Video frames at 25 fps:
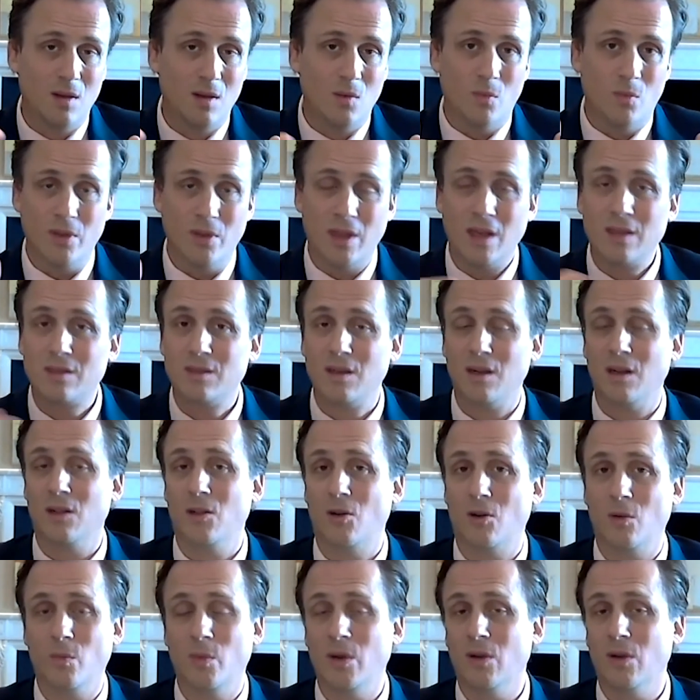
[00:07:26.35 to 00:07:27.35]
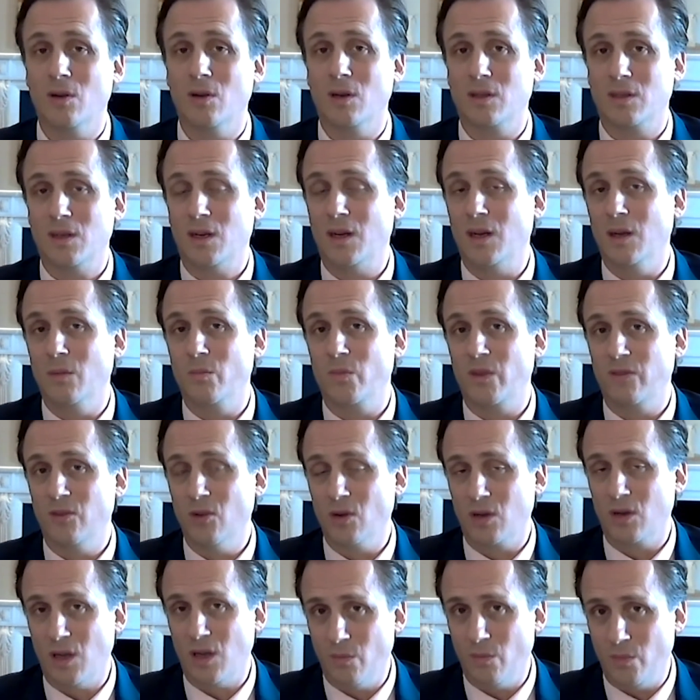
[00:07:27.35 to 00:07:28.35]
But that's not a long period of time. If
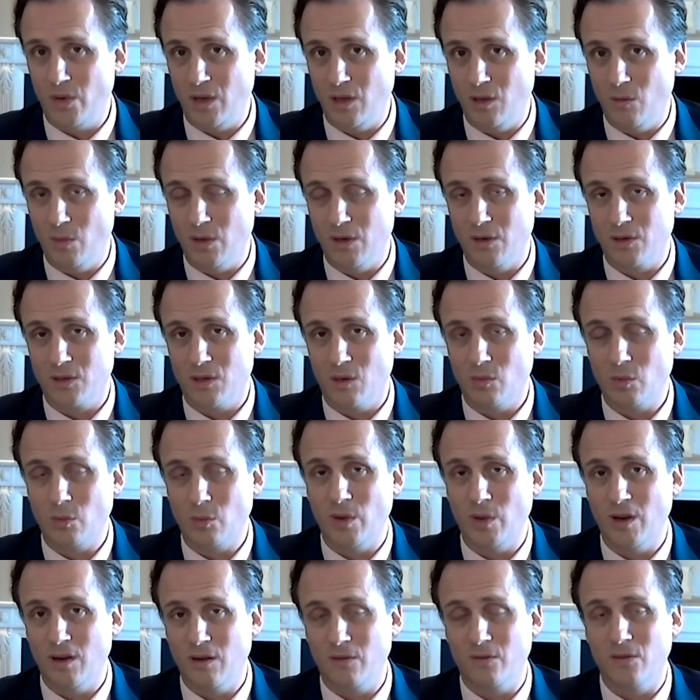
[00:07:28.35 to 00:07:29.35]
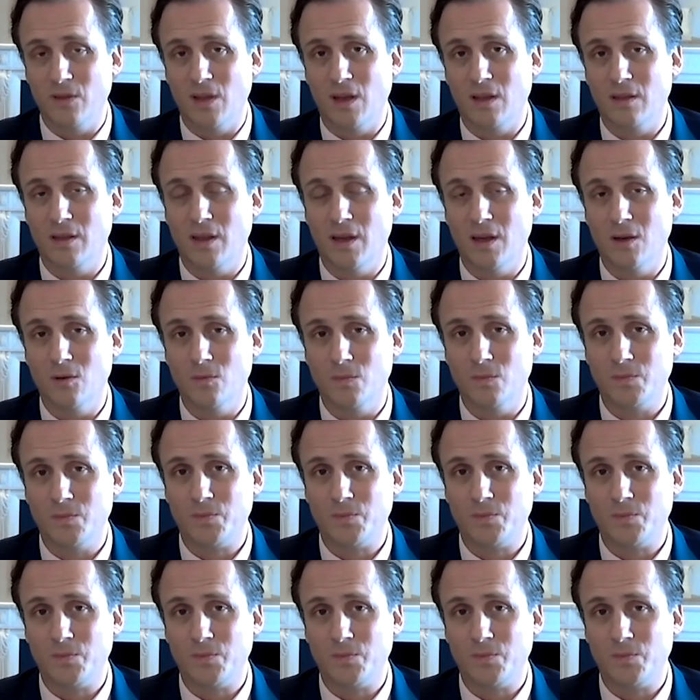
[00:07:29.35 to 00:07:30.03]
you're a company, you better start preparing for that now.